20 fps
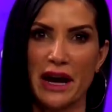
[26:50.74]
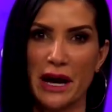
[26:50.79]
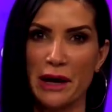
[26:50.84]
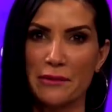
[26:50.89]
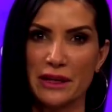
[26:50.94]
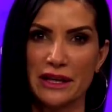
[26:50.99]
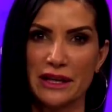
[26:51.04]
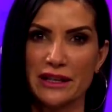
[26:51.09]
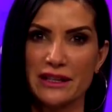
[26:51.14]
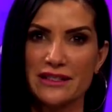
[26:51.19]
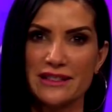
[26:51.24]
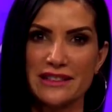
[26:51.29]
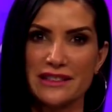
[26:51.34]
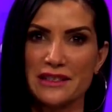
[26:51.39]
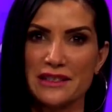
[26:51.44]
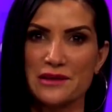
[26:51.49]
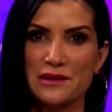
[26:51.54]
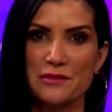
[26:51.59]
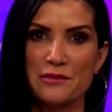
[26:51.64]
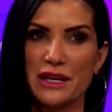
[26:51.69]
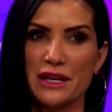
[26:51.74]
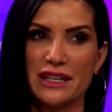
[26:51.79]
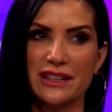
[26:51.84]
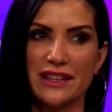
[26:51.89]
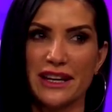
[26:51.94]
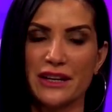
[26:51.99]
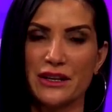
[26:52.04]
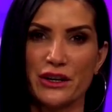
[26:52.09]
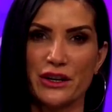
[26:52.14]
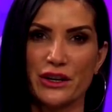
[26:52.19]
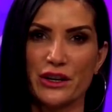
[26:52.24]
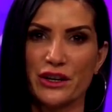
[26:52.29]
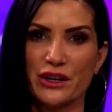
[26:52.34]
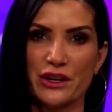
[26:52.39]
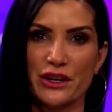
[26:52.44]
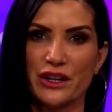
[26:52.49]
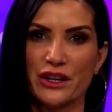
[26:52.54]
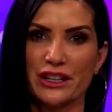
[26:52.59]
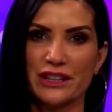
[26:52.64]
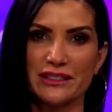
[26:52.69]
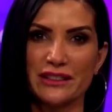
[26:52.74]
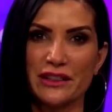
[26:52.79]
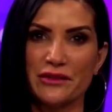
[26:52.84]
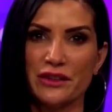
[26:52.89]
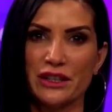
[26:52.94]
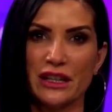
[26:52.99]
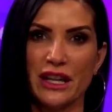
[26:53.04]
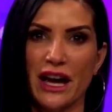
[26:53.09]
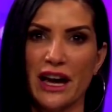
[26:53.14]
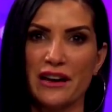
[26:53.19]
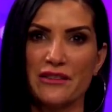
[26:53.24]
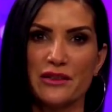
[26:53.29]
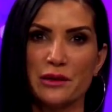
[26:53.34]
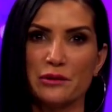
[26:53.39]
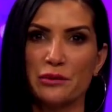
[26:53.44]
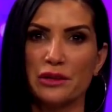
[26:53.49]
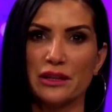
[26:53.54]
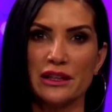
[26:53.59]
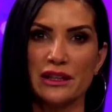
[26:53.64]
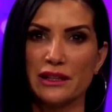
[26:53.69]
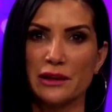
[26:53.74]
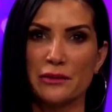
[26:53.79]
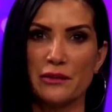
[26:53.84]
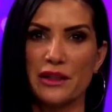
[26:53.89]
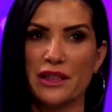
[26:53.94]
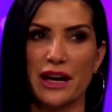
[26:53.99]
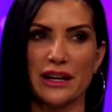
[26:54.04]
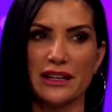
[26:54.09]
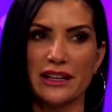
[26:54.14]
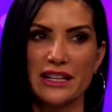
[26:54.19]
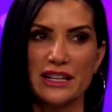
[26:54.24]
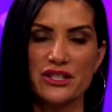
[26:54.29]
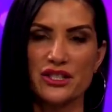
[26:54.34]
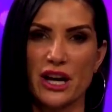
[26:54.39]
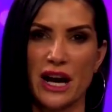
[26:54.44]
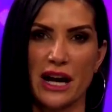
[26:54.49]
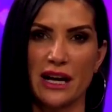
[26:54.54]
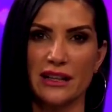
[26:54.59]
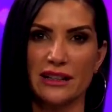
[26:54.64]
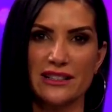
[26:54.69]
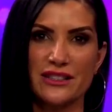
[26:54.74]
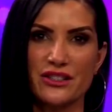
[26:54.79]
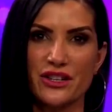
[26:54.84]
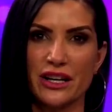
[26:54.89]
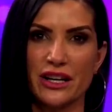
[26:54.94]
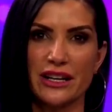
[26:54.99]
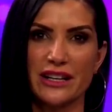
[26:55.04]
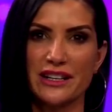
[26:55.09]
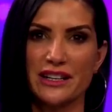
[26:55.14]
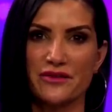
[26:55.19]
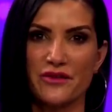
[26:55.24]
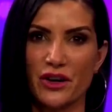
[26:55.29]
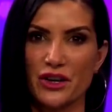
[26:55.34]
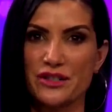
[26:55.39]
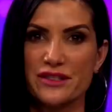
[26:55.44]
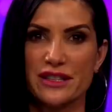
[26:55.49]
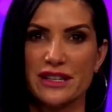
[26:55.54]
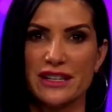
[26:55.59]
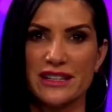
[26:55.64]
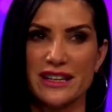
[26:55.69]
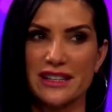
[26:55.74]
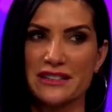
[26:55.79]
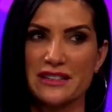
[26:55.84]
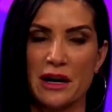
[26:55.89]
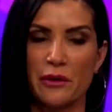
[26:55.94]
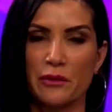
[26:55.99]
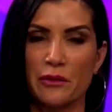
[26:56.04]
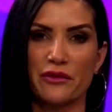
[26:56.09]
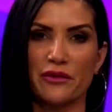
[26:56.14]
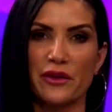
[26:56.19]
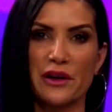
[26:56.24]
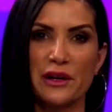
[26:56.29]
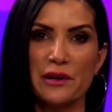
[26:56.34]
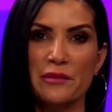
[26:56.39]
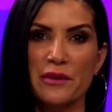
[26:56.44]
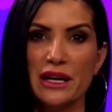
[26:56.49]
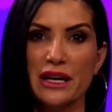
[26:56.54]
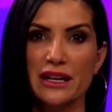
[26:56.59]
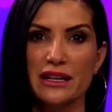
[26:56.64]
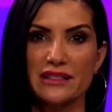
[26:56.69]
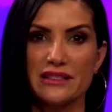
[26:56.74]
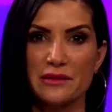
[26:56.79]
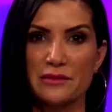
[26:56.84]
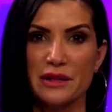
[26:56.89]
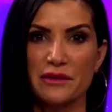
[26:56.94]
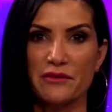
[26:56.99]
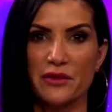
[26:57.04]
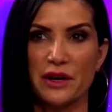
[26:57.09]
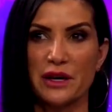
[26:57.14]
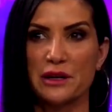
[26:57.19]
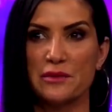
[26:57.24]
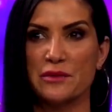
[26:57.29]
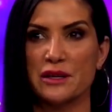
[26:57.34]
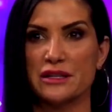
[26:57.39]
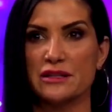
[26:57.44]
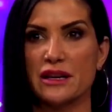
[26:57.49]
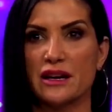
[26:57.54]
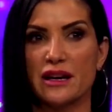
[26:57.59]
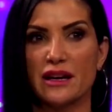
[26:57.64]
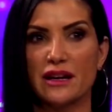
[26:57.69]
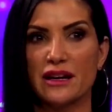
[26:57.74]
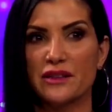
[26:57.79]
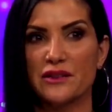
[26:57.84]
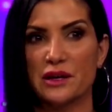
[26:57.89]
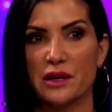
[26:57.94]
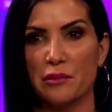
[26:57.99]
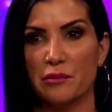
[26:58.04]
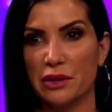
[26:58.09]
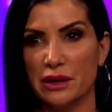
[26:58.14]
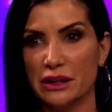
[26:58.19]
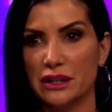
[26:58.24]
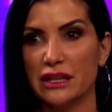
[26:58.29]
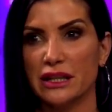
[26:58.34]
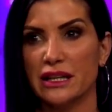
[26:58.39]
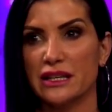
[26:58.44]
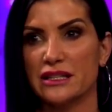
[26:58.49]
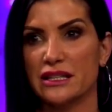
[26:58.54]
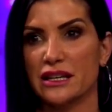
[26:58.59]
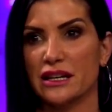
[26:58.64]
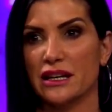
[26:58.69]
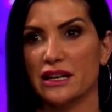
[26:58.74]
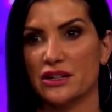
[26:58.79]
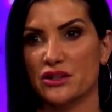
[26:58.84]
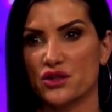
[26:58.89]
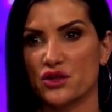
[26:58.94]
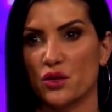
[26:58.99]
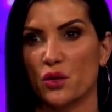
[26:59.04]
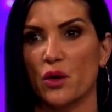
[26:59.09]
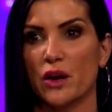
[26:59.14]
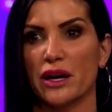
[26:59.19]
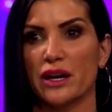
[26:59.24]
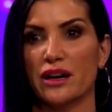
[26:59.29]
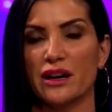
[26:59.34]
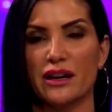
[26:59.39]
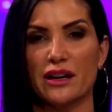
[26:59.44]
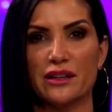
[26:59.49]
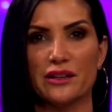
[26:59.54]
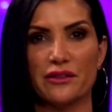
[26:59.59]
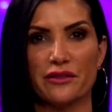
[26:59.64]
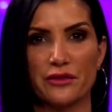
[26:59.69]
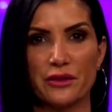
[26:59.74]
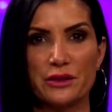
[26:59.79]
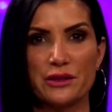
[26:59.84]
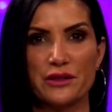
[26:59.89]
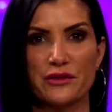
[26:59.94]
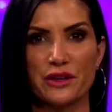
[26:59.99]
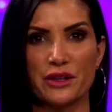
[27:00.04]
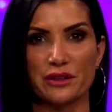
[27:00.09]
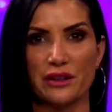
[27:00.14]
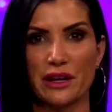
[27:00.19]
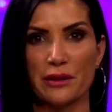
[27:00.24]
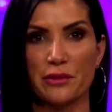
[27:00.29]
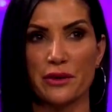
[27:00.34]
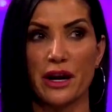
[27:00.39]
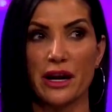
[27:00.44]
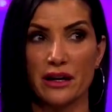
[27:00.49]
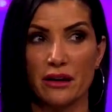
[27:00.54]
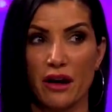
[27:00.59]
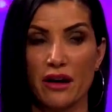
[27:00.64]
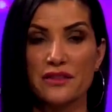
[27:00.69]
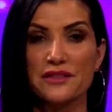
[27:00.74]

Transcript: of happiness. It doesn't mean that you're going to live a life completely without any challenge or any adversity. That's not what freedom is. I mean, freedom is the ability to enjoy the fruits of your labor and